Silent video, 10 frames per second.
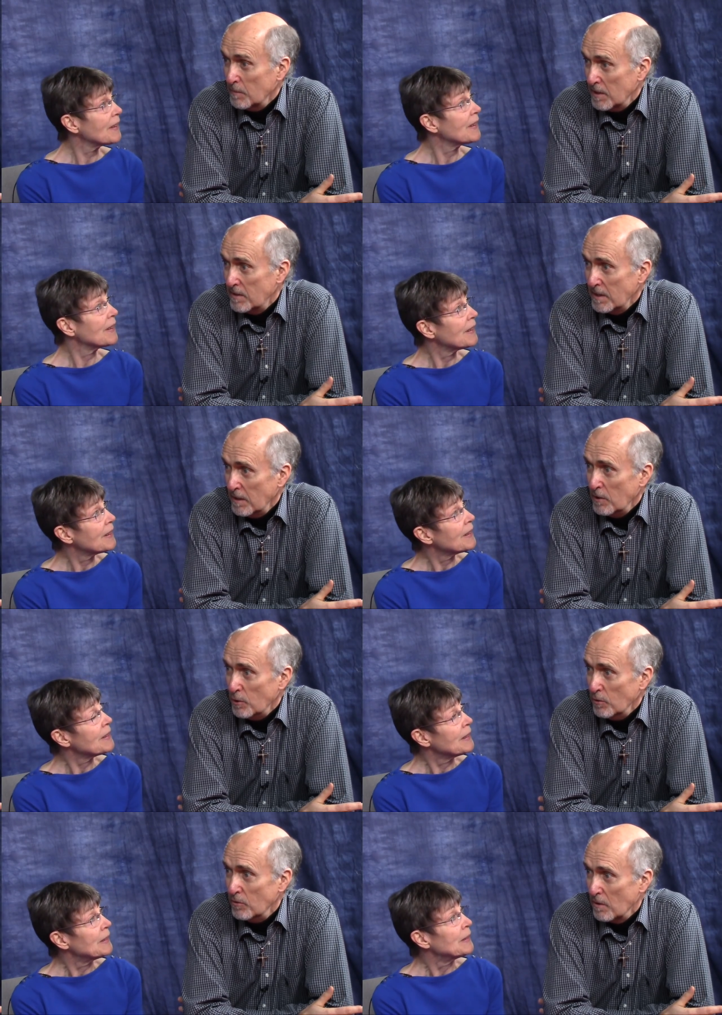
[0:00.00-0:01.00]
Speaker 1: to see a
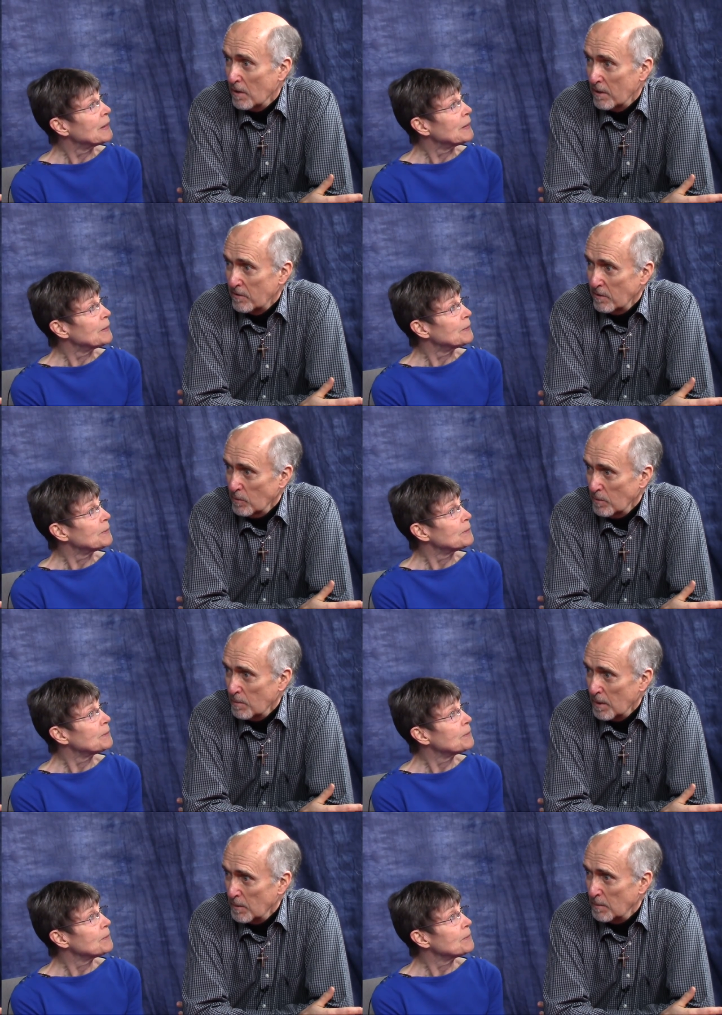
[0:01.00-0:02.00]
huge cross. It was,
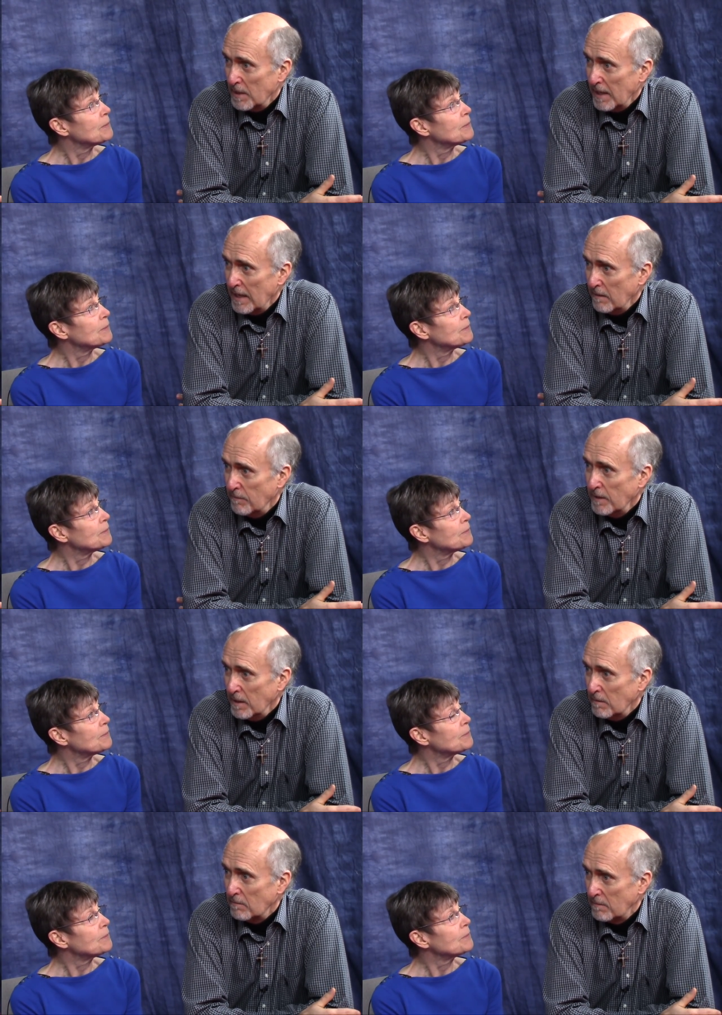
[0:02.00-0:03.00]
was probably it really? eight
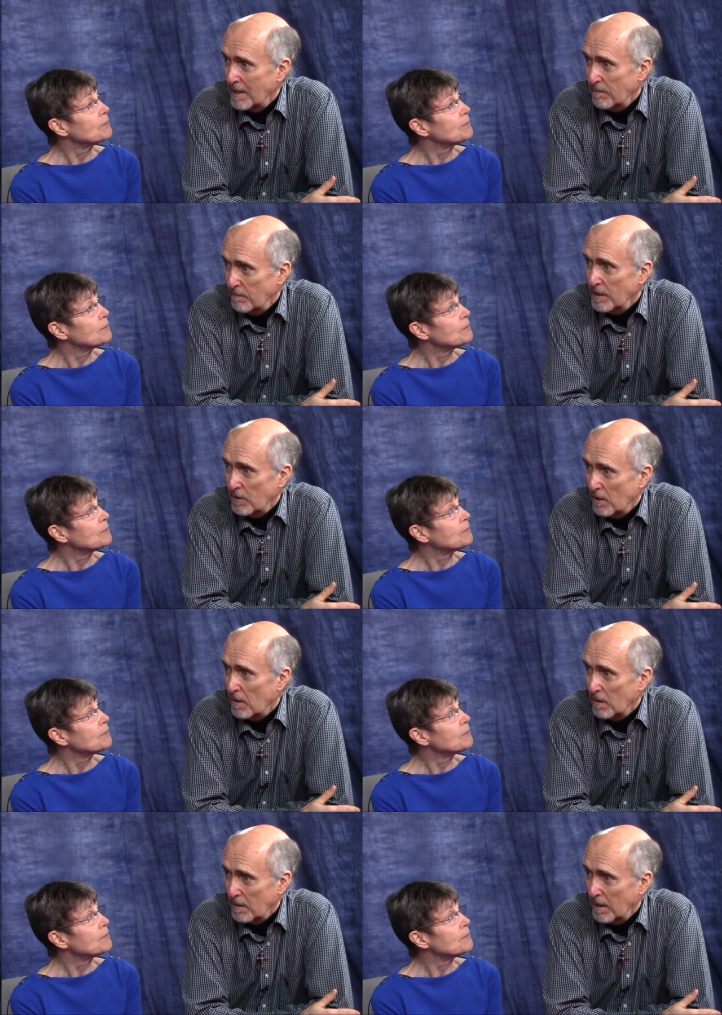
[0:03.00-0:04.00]
feet, ten feet
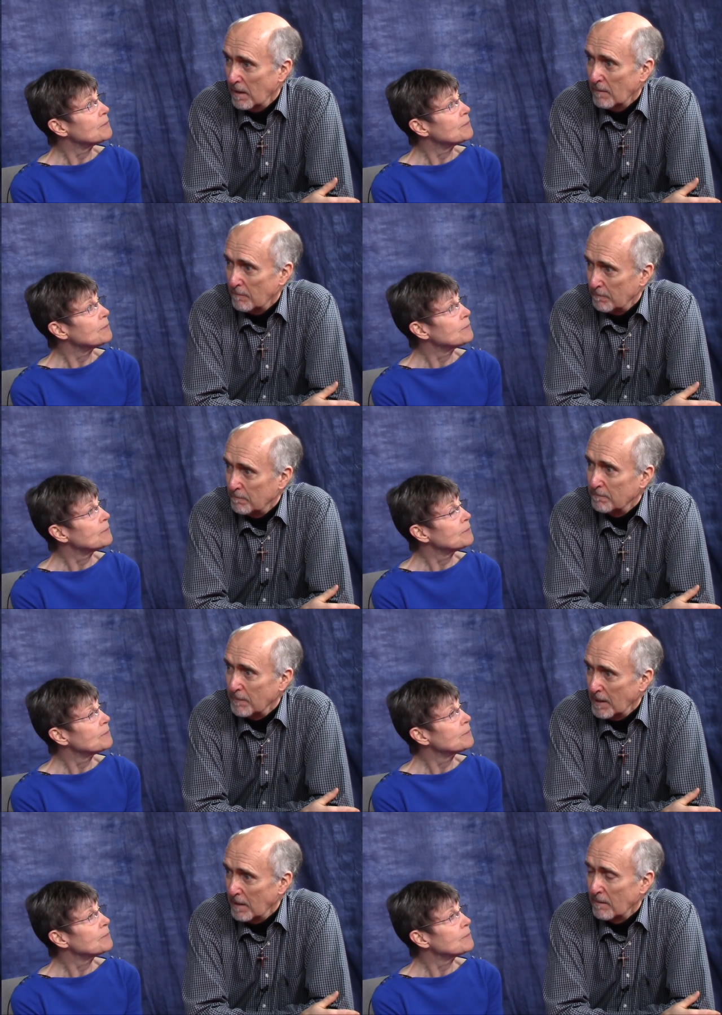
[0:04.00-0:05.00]
tall. And yeah. you like that?
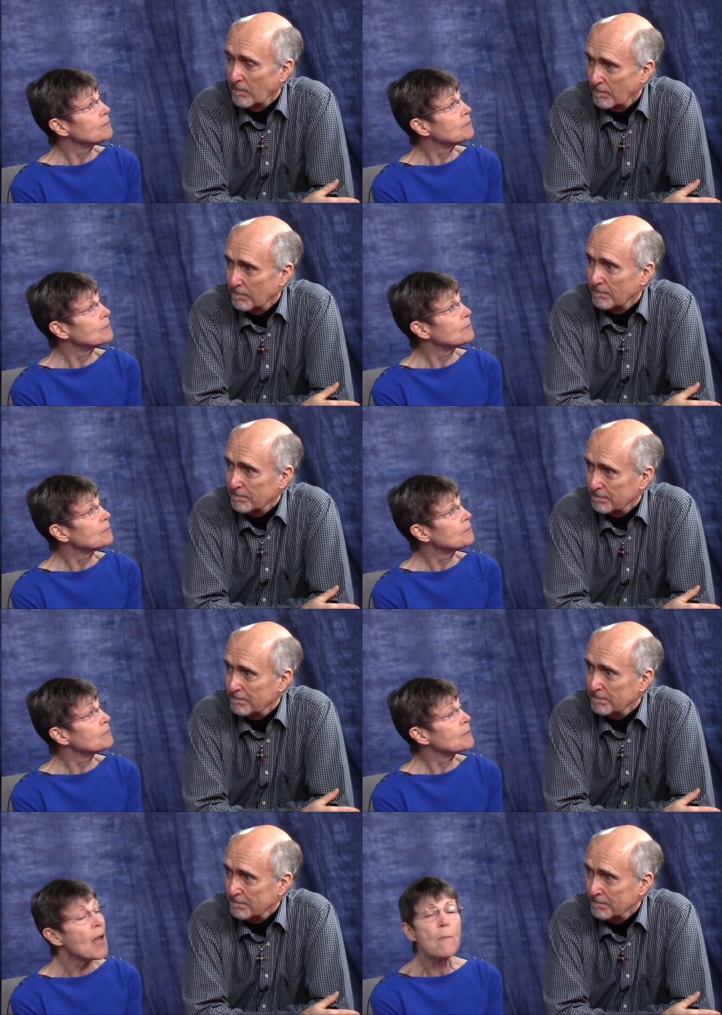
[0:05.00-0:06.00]
Yeah.
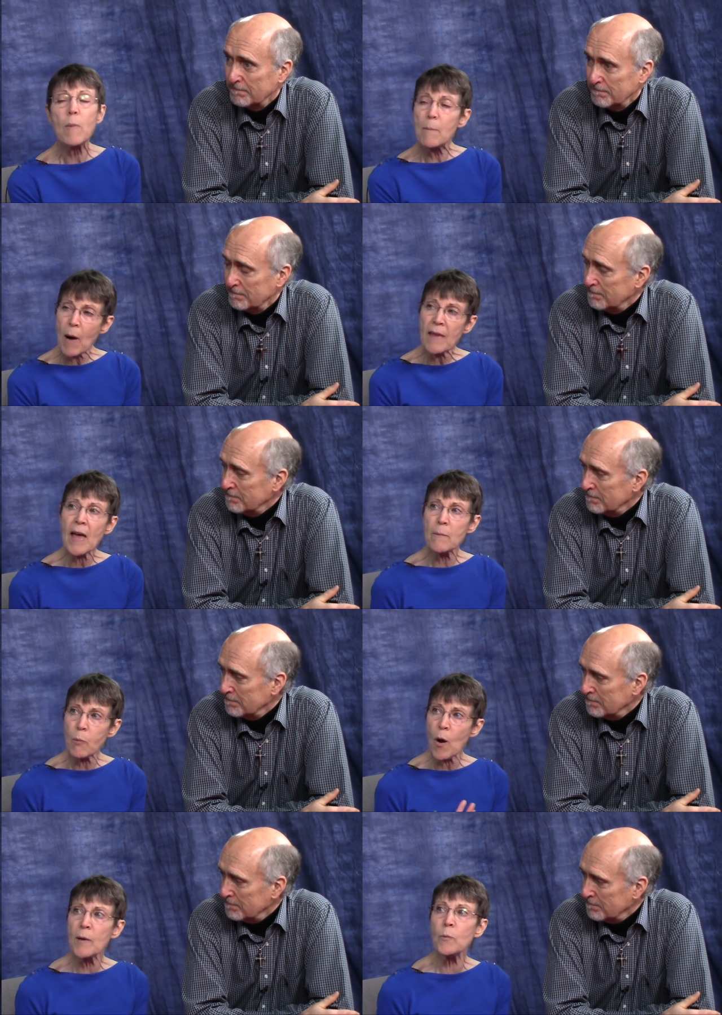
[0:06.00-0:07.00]
Speaker 2: But by that
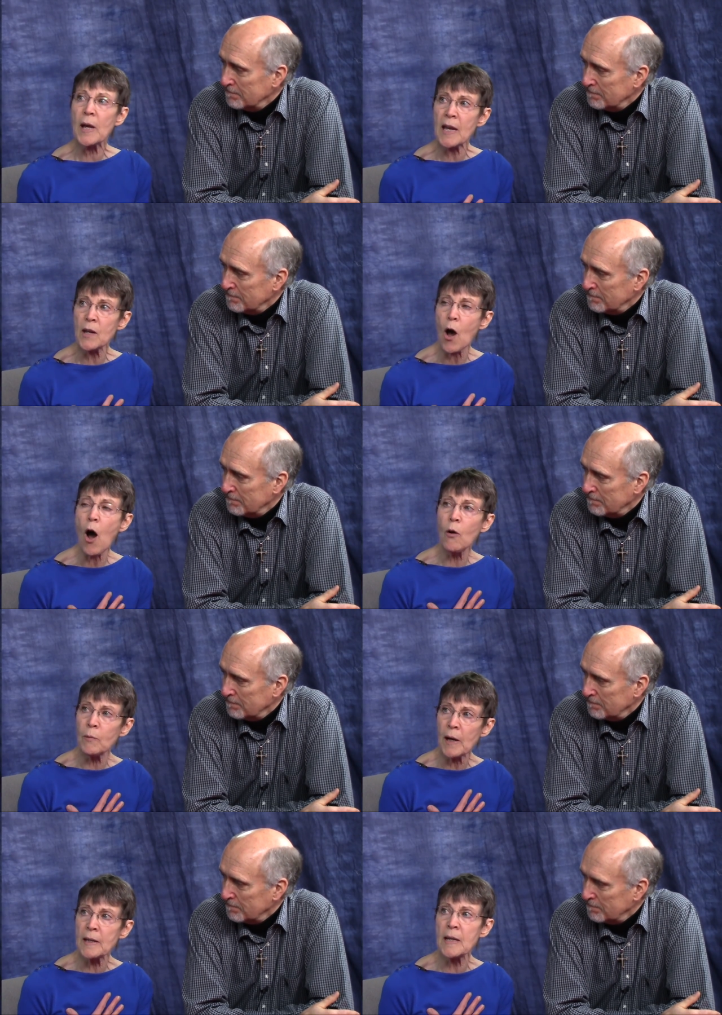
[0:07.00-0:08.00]
point, we had
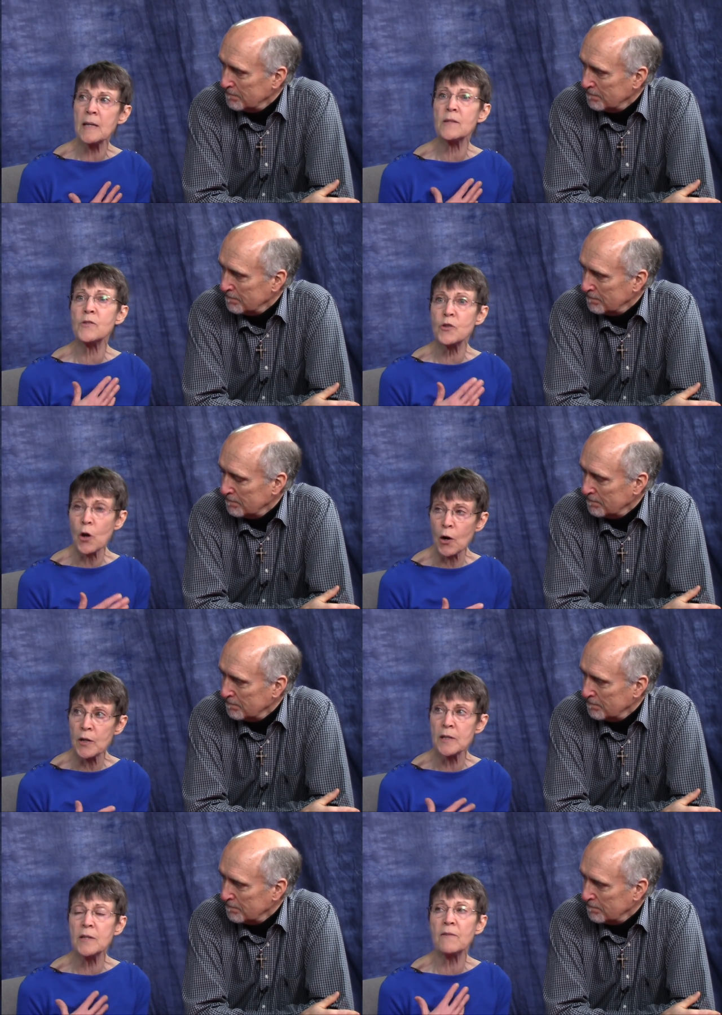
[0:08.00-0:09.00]
already
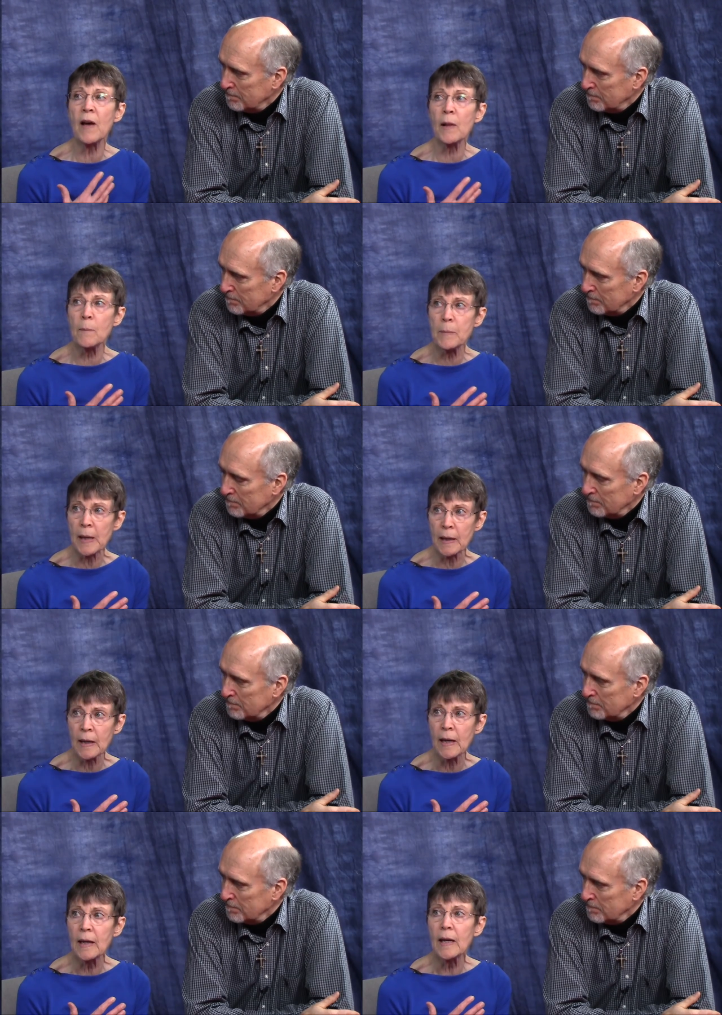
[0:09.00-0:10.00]
started developing
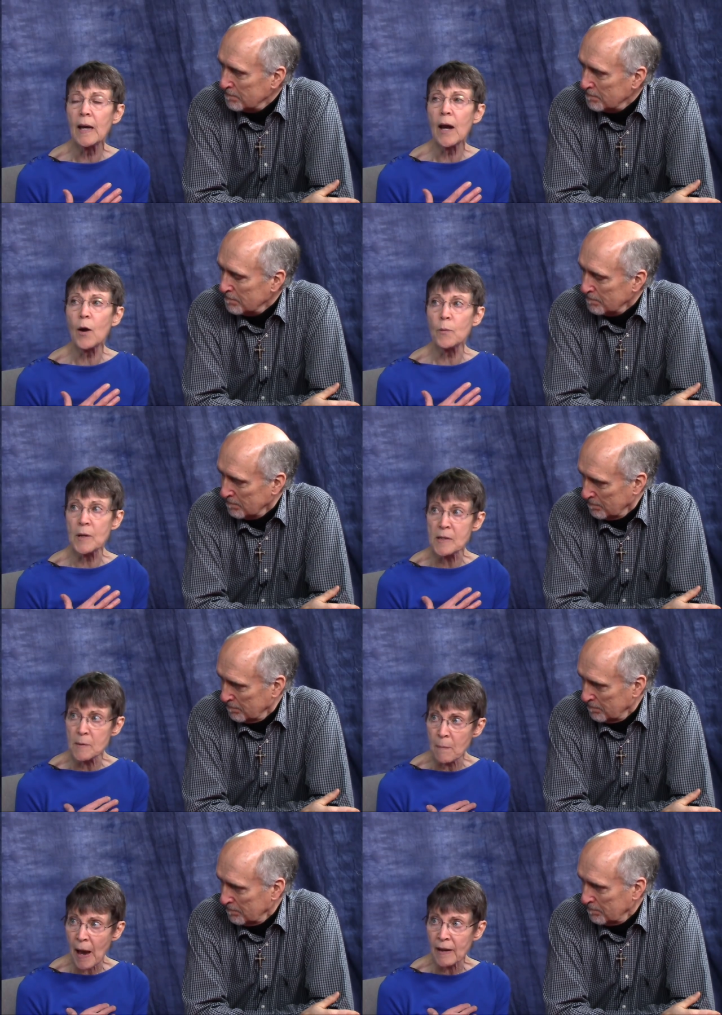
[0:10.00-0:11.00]
a
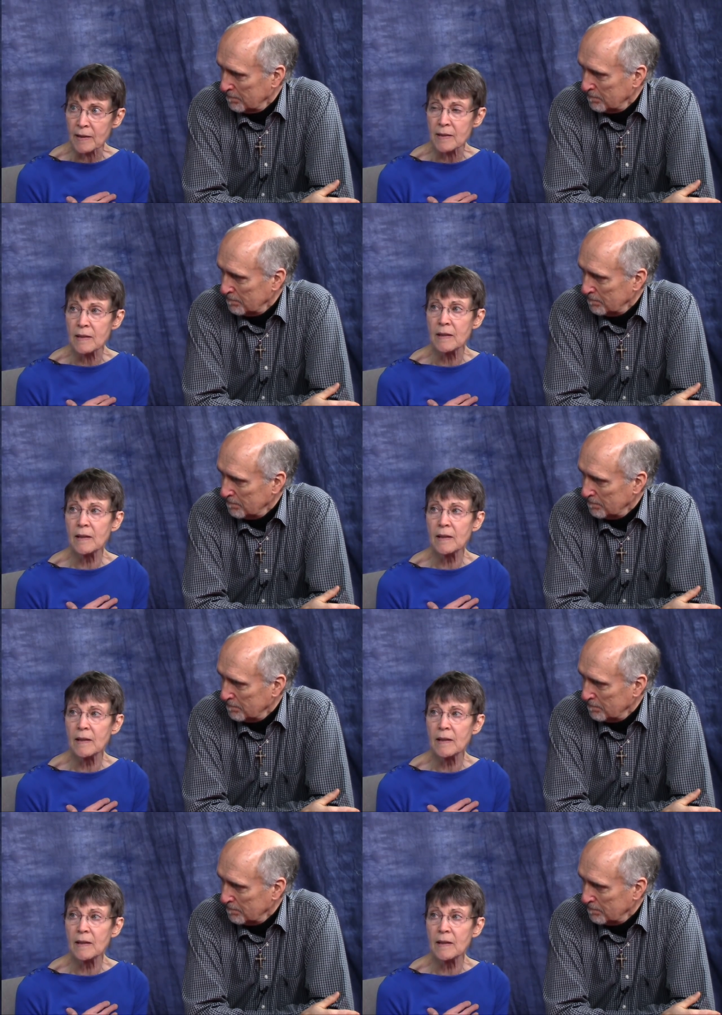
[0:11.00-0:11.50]
respect